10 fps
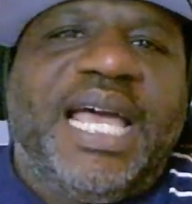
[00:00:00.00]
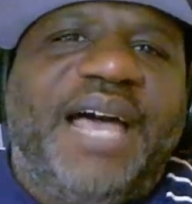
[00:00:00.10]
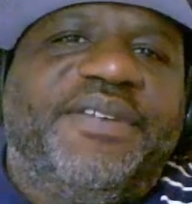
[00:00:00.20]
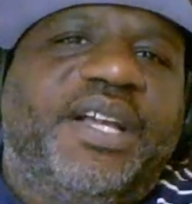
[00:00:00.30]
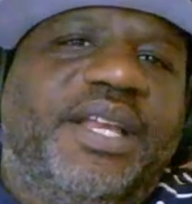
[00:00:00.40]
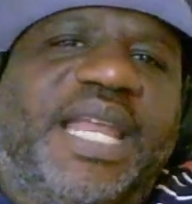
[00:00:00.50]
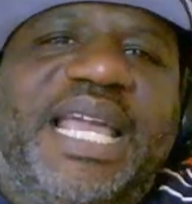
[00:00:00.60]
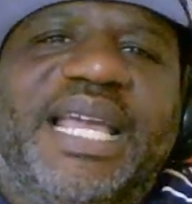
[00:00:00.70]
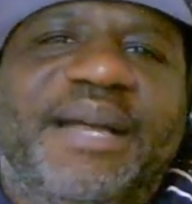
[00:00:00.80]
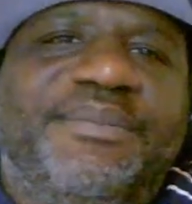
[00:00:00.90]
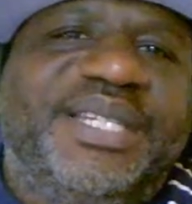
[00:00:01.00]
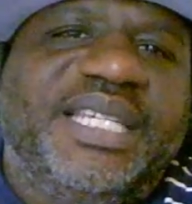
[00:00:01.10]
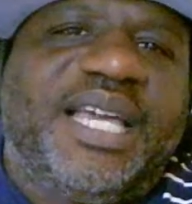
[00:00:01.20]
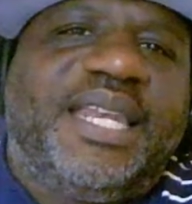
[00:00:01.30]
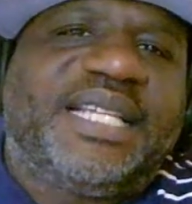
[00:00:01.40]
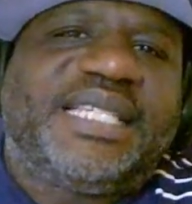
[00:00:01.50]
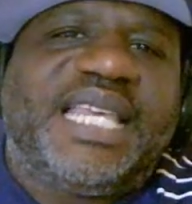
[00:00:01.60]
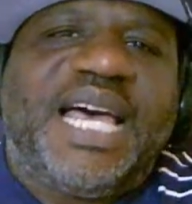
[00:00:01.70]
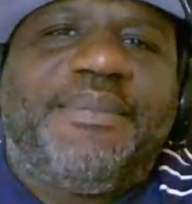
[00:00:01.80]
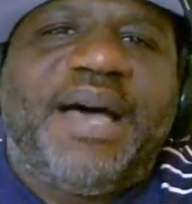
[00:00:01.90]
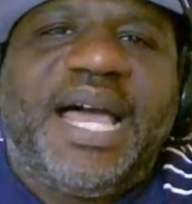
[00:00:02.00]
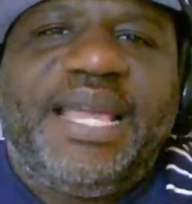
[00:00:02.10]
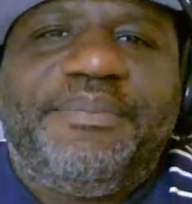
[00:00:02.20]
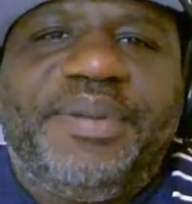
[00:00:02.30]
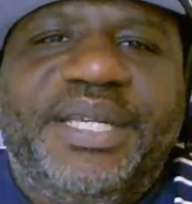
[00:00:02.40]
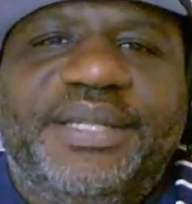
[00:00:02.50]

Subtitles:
Have a good night. See y'all next time, all right? Peace.